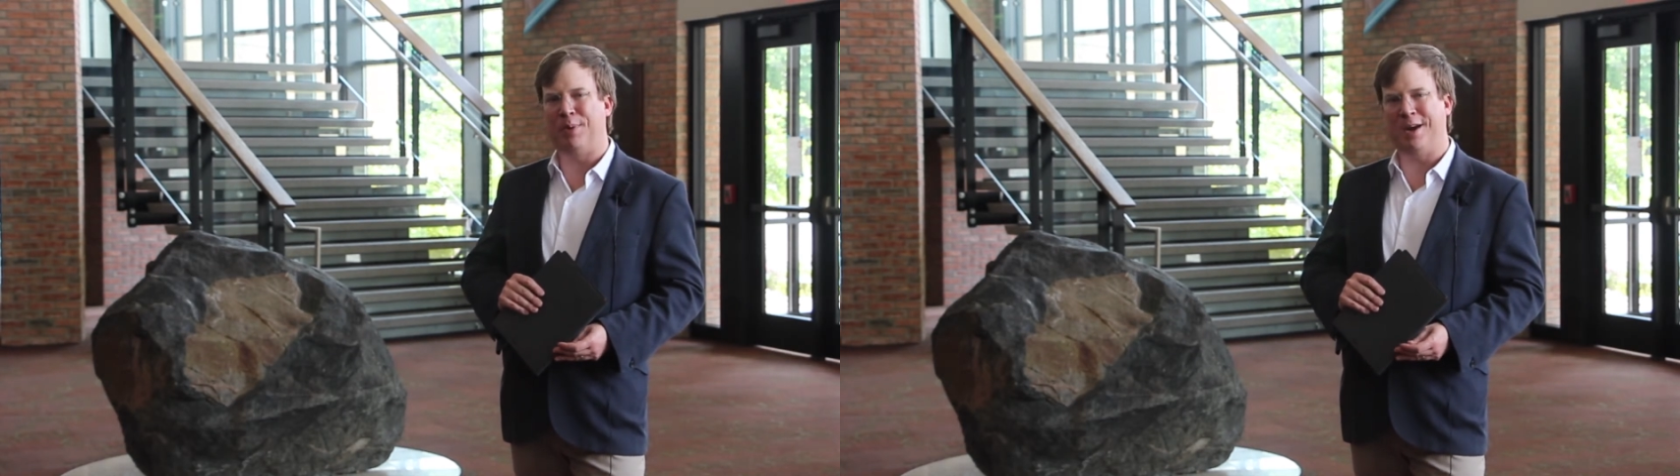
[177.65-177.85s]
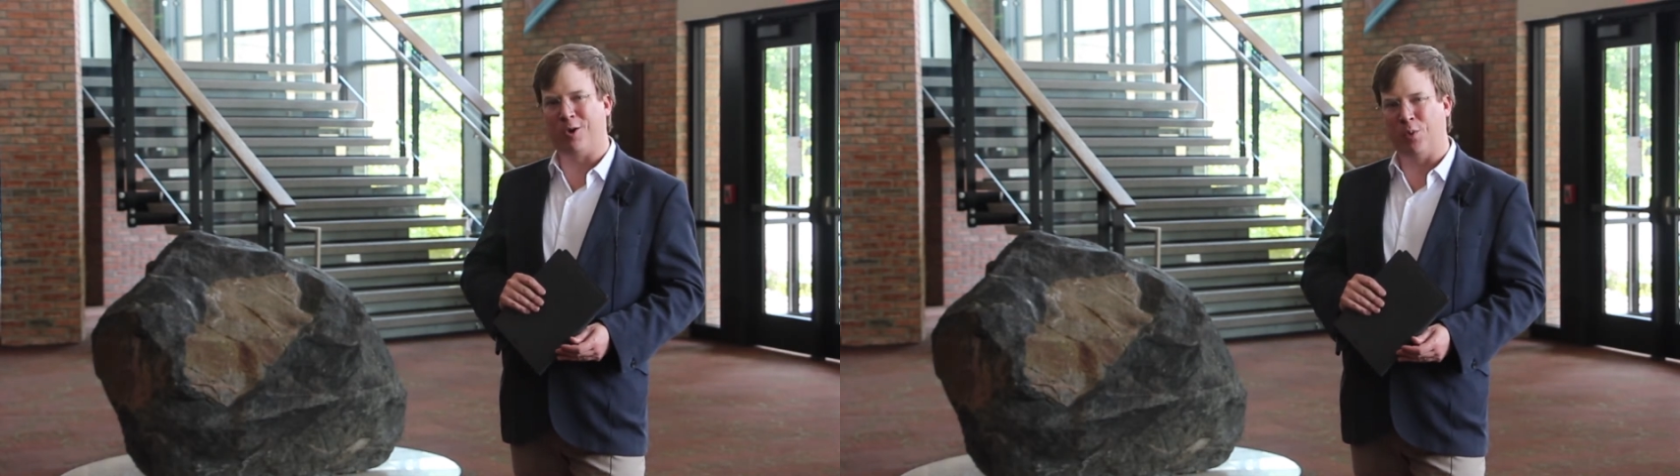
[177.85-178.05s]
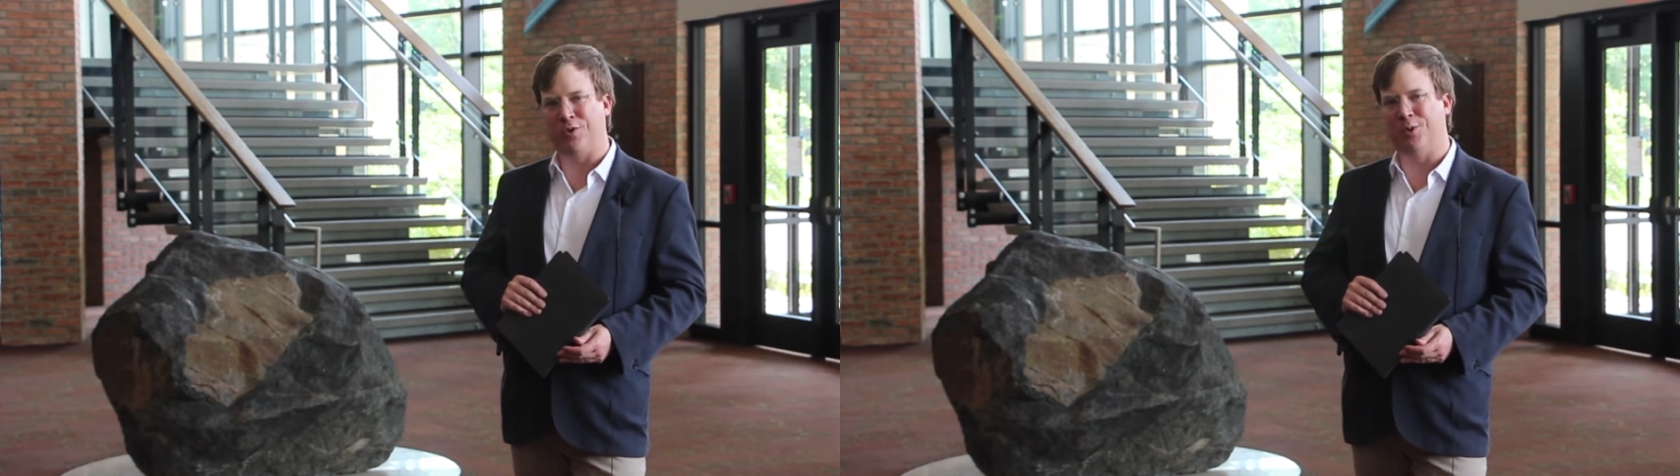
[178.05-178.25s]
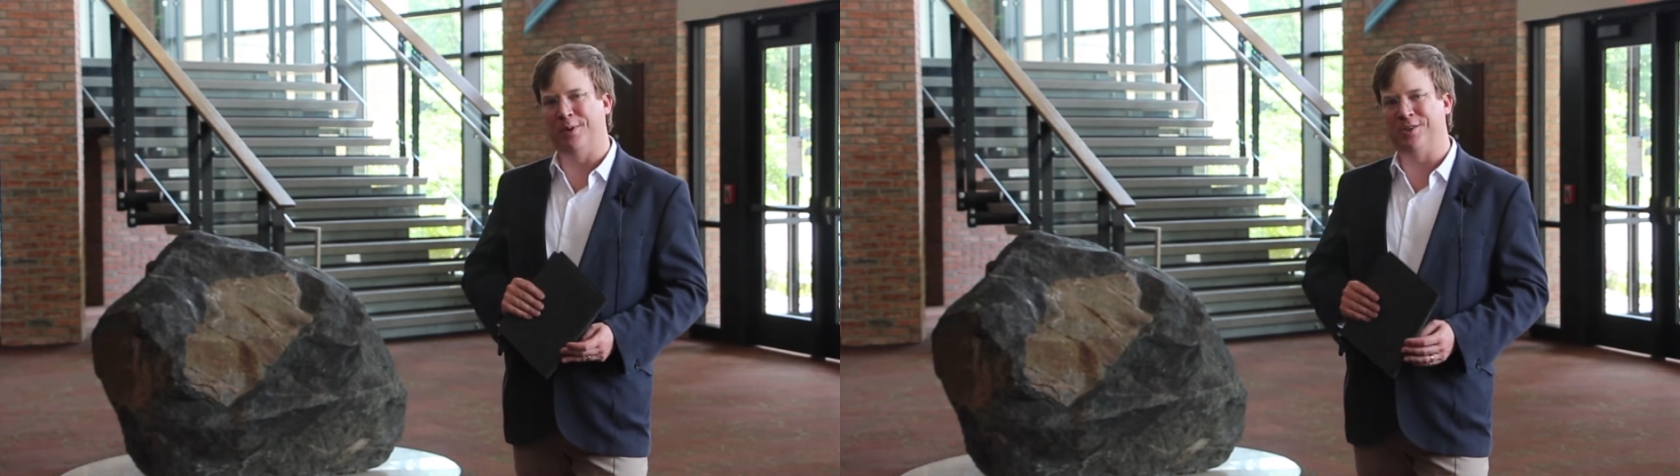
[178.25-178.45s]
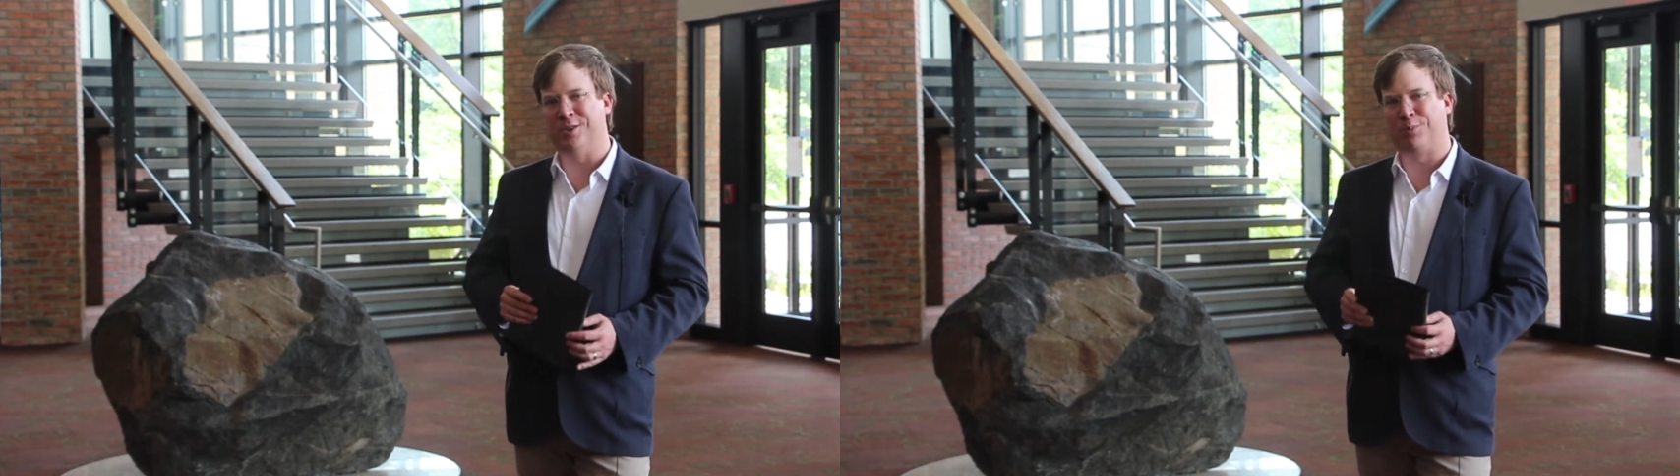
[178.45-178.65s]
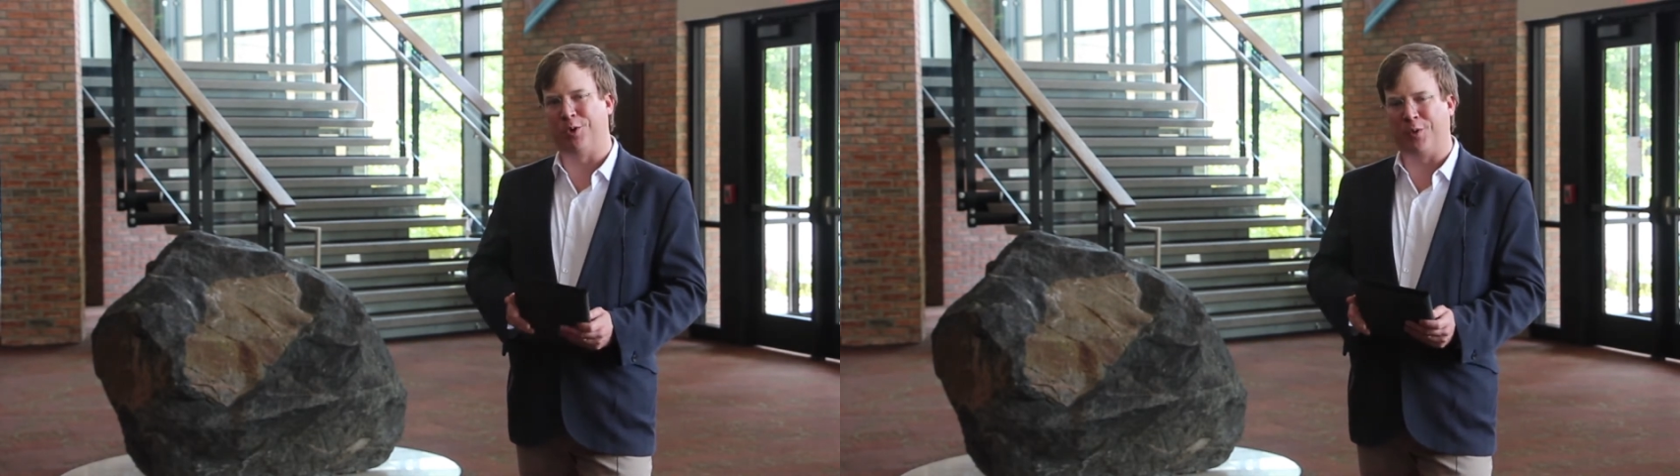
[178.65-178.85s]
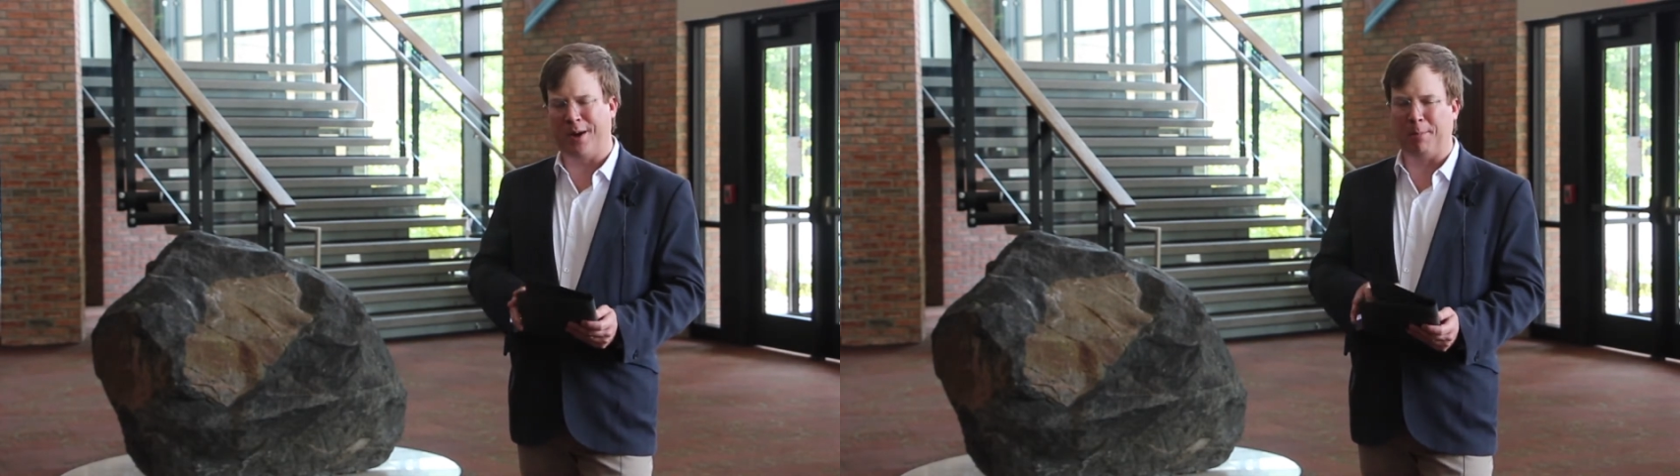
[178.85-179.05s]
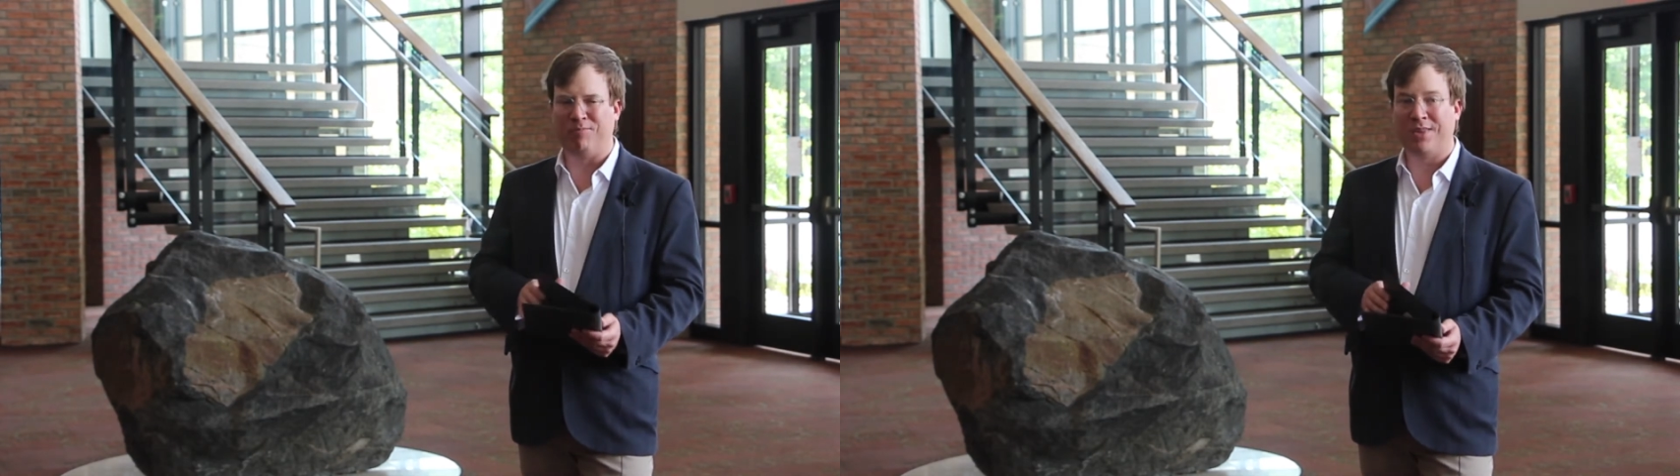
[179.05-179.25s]
pair with your business
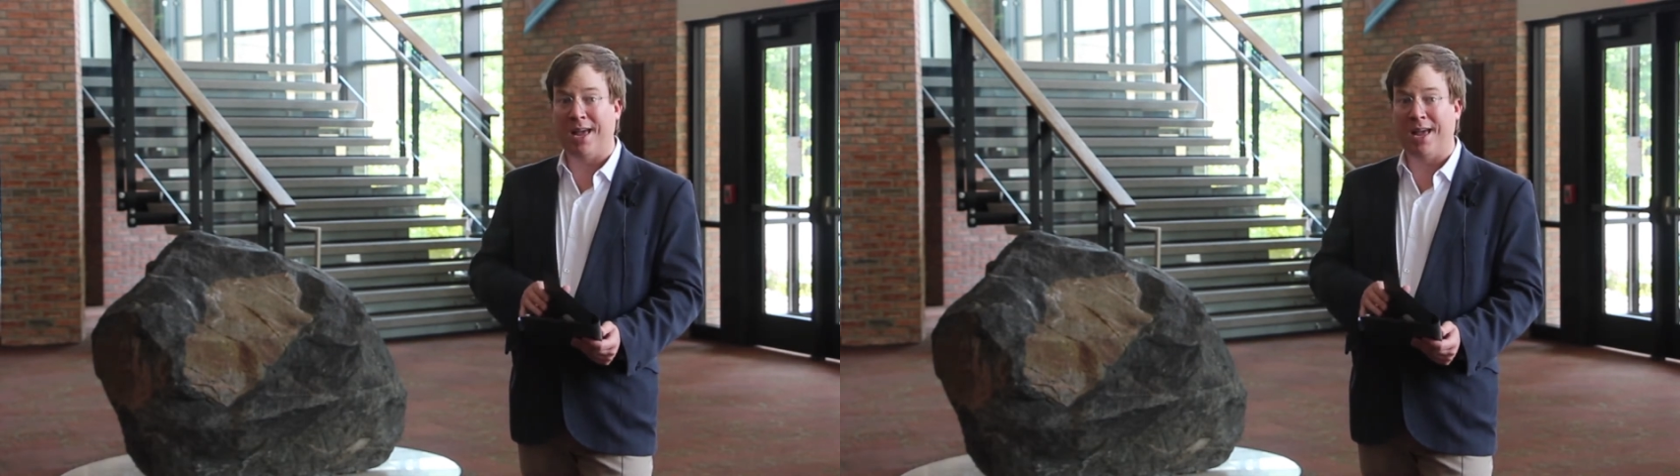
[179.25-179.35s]
program.